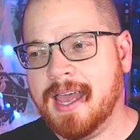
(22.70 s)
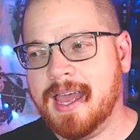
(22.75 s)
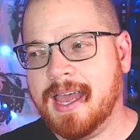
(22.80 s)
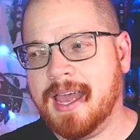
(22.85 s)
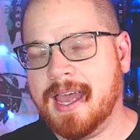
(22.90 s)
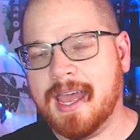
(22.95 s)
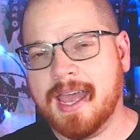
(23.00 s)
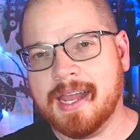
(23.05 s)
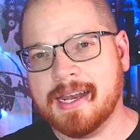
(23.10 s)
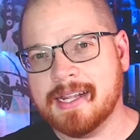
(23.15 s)

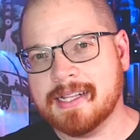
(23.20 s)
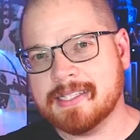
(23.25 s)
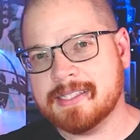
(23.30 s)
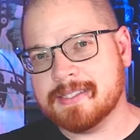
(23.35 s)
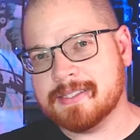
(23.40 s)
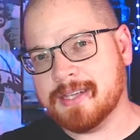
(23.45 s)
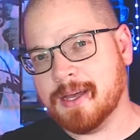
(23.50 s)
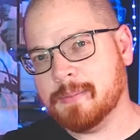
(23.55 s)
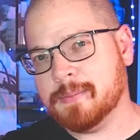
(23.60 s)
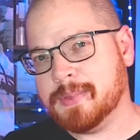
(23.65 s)
And it's
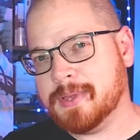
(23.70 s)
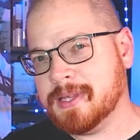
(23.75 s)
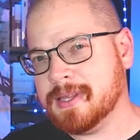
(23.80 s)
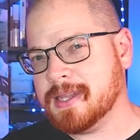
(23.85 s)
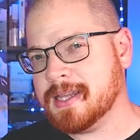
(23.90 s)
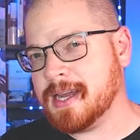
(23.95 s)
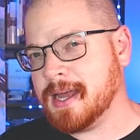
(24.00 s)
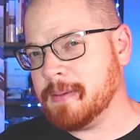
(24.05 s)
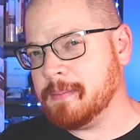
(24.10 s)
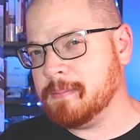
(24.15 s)
something
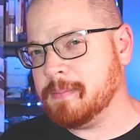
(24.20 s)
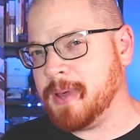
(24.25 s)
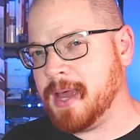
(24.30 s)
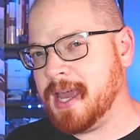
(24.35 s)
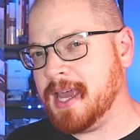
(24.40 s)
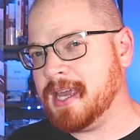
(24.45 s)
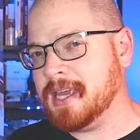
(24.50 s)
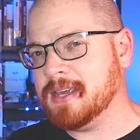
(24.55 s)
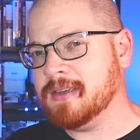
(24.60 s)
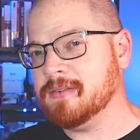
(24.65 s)
that I'm
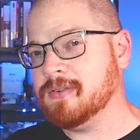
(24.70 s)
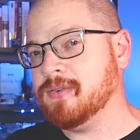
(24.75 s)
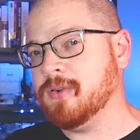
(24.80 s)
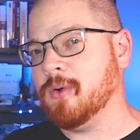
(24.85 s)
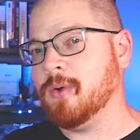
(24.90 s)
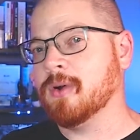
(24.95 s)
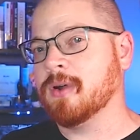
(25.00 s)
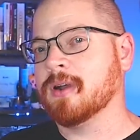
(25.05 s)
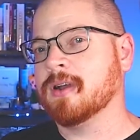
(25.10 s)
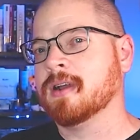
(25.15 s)
paying
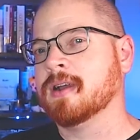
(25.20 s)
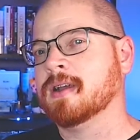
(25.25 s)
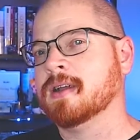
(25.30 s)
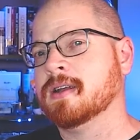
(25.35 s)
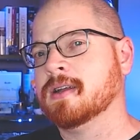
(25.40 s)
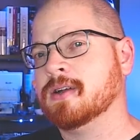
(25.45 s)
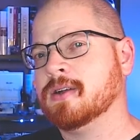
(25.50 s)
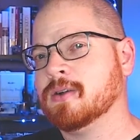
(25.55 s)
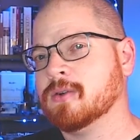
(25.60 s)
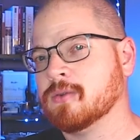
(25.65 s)
for
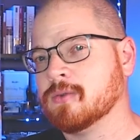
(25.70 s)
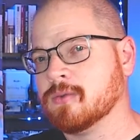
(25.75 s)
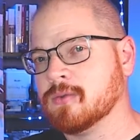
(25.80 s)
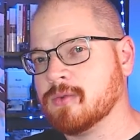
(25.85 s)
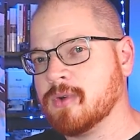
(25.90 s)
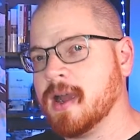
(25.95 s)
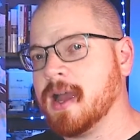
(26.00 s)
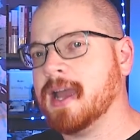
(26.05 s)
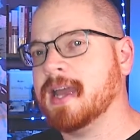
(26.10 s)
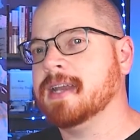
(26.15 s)

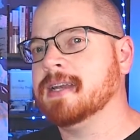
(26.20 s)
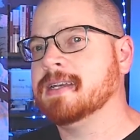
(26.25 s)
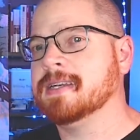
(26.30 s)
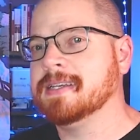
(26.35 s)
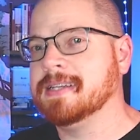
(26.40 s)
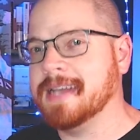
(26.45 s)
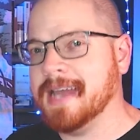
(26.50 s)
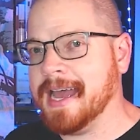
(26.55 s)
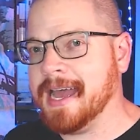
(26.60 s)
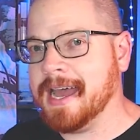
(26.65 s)
right
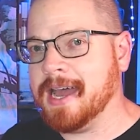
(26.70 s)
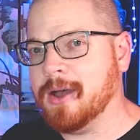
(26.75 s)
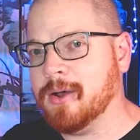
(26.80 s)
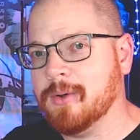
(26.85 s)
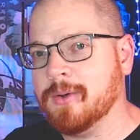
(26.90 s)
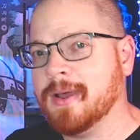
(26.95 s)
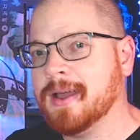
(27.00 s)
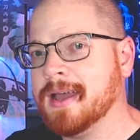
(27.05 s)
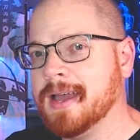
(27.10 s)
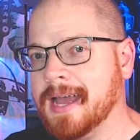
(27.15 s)

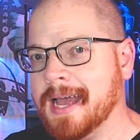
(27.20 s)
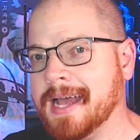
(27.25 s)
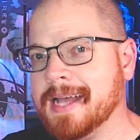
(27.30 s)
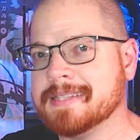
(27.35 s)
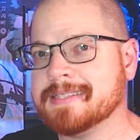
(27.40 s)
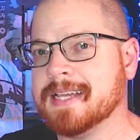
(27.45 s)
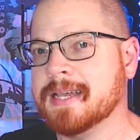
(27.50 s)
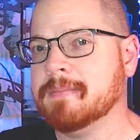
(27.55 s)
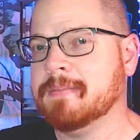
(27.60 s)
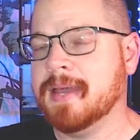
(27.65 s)
now
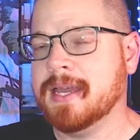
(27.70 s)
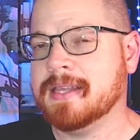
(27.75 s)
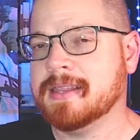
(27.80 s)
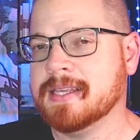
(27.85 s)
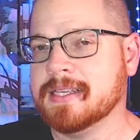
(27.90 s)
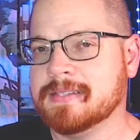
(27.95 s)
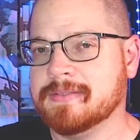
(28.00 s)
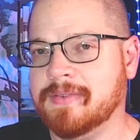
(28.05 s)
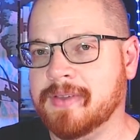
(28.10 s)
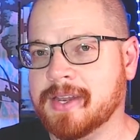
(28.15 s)
as I make
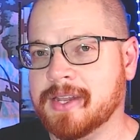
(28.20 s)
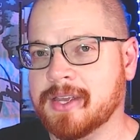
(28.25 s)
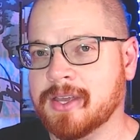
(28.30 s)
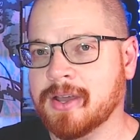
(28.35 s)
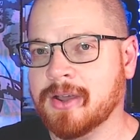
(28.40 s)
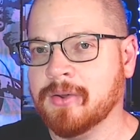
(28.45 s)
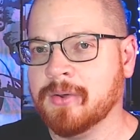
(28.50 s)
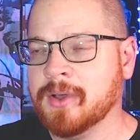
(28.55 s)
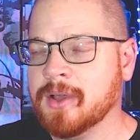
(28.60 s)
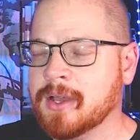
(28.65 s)
this
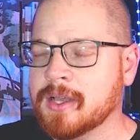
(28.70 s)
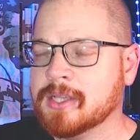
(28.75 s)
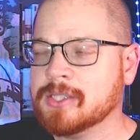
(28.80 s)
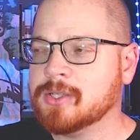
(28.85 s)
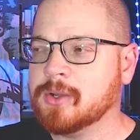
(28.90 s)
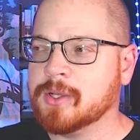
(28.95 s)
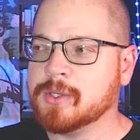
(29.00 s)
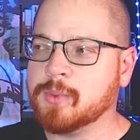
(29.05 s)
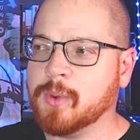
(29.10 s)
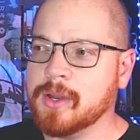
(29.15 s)
video.
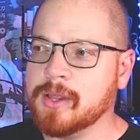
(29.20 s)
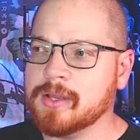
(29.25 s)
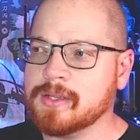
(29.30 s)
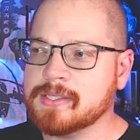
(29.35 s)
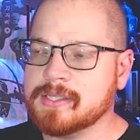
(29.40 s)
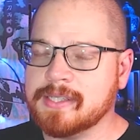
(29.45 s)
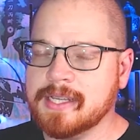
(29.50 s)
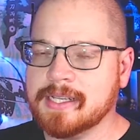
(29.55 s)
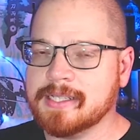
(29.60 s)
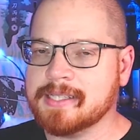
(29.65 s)
So it's one of those
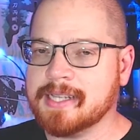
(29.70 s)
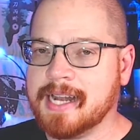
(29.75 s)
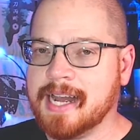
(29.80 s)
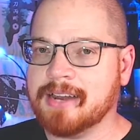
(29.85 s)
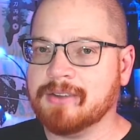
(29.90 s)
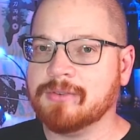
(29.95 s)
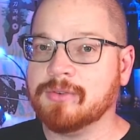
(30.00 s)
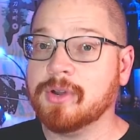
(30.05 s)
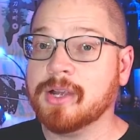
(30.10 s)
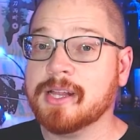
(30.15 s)
things that I
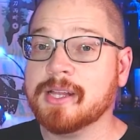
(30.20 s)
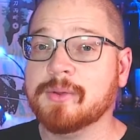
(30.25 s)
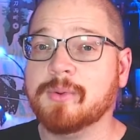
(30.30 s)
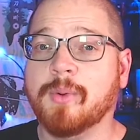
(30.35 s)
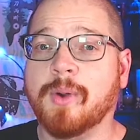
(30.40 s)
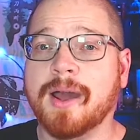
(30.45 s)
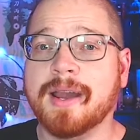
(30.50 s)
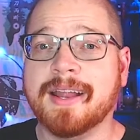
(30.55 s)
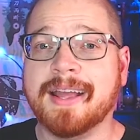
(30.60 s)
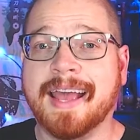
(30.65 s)
really
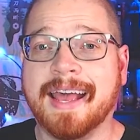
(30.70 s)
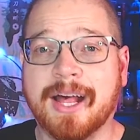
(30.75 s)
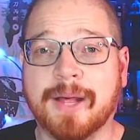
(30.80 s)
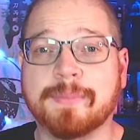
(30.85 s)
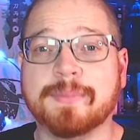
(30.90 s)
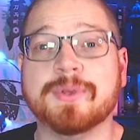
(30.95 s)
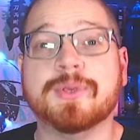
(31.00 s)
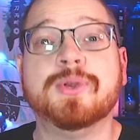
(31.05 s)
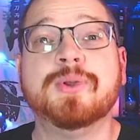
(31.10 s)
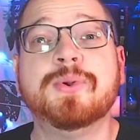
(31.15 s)
want to
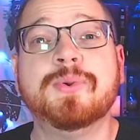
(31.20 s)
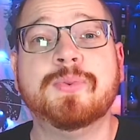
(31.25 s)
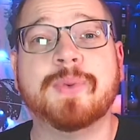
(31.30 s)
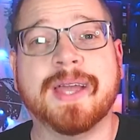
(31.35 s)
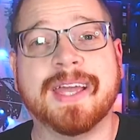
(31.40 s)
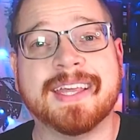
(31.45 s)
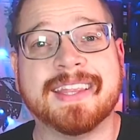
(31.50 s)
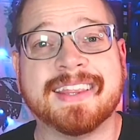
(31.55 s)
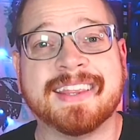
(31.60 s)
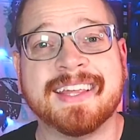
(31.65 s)
help you
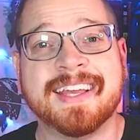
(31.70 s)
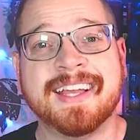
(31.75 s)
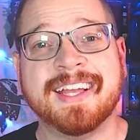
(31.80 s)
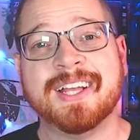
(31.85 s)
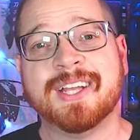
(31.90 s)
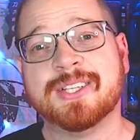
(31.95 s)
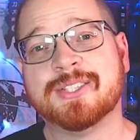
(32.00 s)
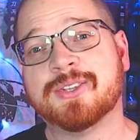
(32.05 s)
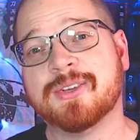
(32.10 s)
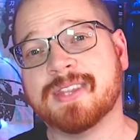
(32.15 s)
with
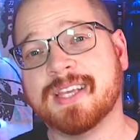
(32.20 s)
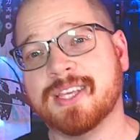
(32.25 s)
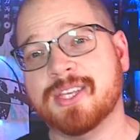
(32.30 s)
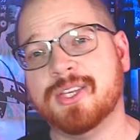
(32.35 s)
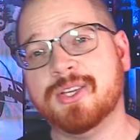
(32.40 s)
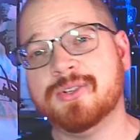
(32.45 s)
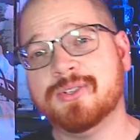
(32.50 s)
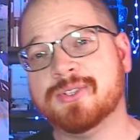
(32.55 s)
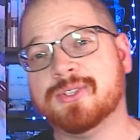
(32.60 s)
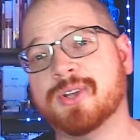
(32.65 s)
so that
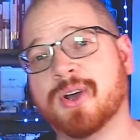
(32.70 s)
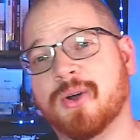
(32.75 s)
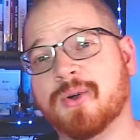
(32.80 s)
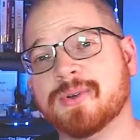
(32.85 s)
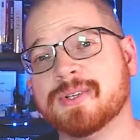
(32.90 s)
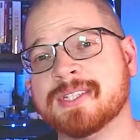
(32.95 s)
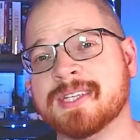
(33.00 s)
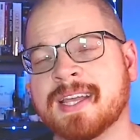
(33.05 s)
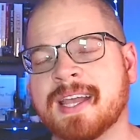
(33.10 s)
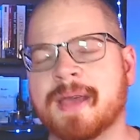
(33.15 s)
you
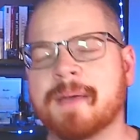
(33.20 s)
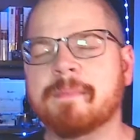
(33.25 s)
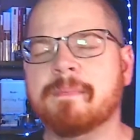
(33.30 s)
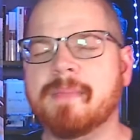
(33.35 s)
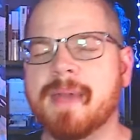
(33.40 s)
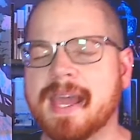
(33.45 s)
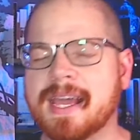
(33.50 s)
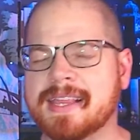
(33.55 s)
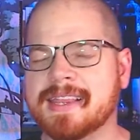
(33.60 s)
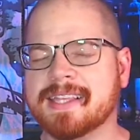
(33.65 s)
don't
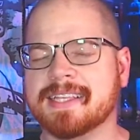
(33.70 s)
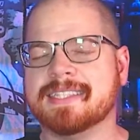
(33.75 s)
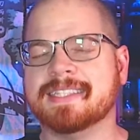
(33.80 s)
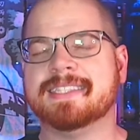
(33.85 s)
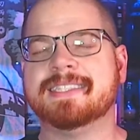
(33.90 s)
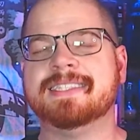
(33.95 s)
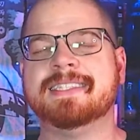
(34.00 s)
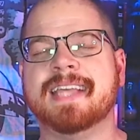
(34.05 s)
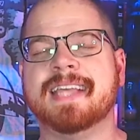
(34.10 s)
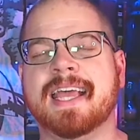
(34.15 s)
make the
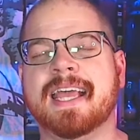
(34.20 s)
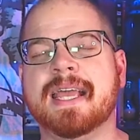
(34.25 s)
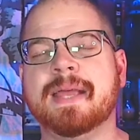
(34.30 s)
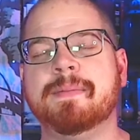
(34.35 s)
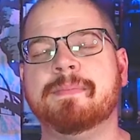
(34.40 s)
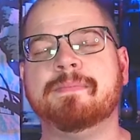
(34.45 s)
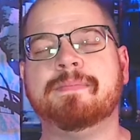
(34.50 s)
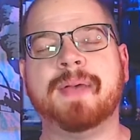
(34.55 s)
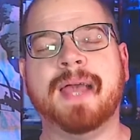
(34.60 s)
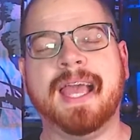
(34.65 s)

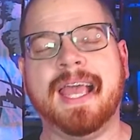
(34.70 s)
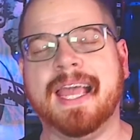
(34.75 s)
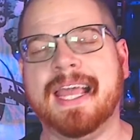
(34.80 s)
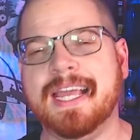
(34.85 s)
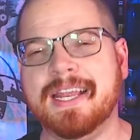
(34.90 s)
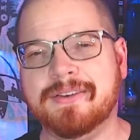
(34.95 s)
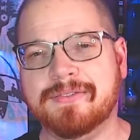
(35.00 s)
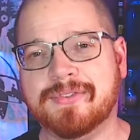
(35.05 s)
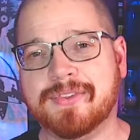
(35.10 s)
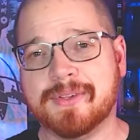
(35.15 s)
same
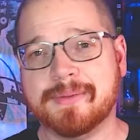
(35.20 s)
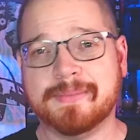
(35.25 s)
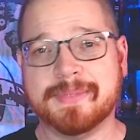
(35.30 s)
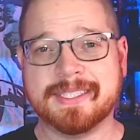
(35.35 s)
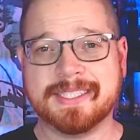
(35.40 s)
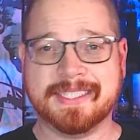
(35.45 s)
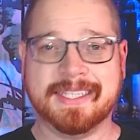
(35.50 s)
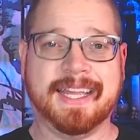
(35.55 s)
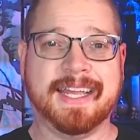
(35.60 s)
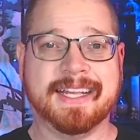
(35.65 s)
painful
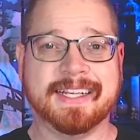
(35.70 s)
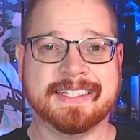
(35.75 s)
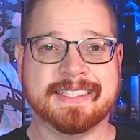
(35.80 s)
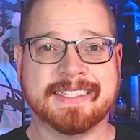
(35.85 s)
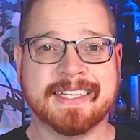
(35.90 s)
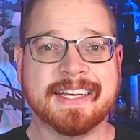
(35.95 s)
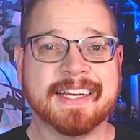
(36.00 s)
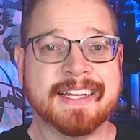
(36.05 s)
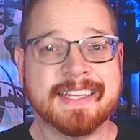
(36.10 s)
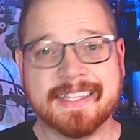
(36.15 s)
mistakes
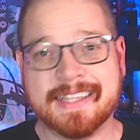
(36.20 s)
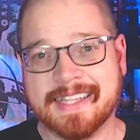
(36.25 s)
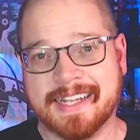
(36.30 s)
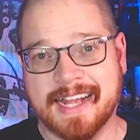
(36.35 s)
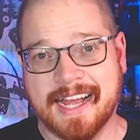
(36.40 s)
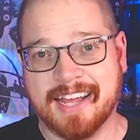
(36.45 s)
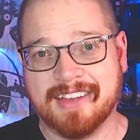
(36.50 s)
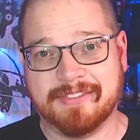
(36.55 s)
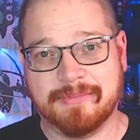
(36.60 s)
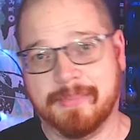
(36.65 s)
that
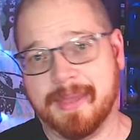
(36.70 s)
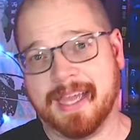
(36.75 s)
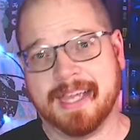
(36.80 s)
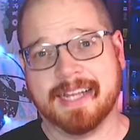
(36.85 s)
I've made.